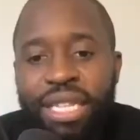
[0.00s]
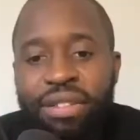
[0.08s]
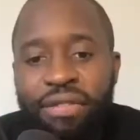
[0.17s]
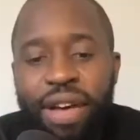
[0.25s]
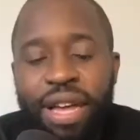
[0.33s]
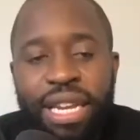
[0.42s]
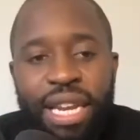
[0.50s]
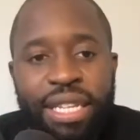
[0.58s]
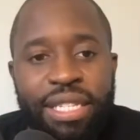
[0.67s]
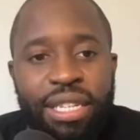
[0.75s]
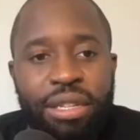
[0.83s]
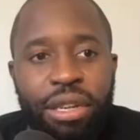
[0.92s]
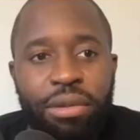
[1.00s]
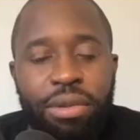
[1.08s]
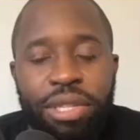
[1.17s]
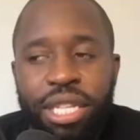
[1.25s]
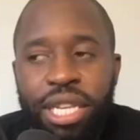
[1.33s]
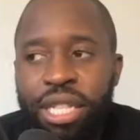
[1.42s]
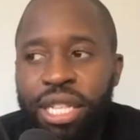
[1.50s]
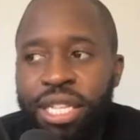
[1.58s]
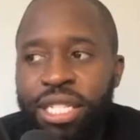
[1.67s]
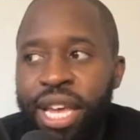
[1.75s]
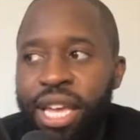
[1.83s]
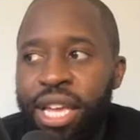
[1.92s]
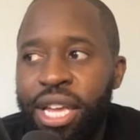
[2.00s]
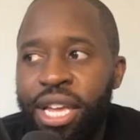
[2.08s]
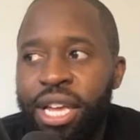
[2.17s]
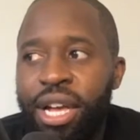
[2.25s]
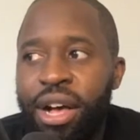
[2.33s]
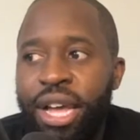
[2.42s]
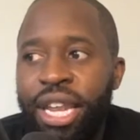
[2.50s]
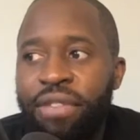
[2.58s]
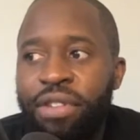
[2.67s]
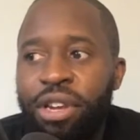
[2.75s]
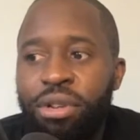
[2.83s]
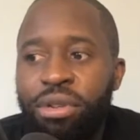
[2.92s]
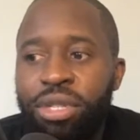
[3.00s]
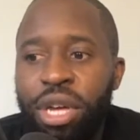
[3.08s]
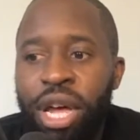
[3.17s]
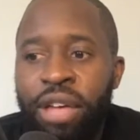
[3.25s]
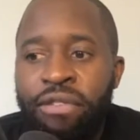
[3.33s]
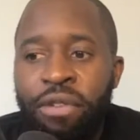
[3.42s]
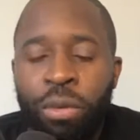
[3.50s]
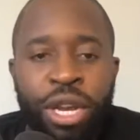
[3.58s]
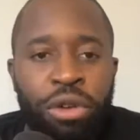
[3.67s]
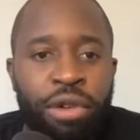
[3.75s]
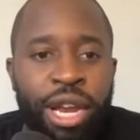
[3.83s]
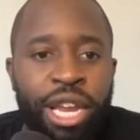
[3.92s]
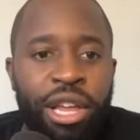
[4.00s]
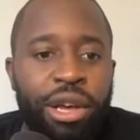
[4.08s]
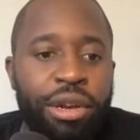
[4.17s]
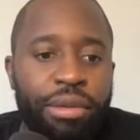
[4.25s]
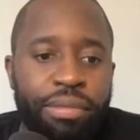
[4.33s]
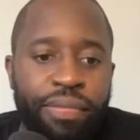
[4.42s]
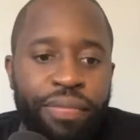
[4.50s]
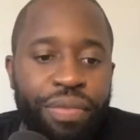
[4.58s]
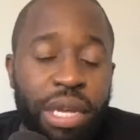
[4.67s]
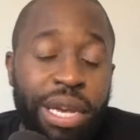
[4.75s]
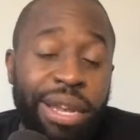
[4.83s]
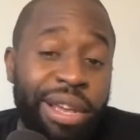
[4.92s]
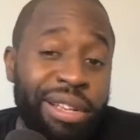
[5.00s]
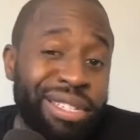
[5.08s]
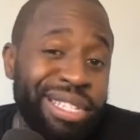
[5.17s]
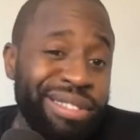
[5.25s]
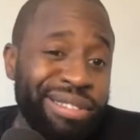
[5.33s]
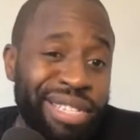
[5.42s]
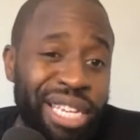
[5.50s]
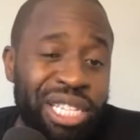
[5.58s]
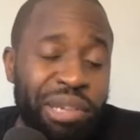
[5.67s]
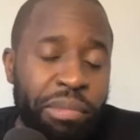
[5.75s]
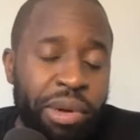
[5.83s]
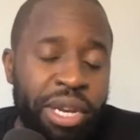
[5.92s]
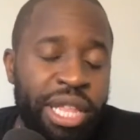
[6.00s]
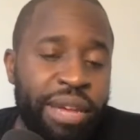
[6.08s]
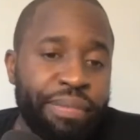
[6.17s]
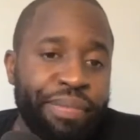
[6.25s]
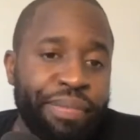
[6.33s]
to find a lesson. What is it they say? I never lose, I either win or I learn. And I just seek to embody that.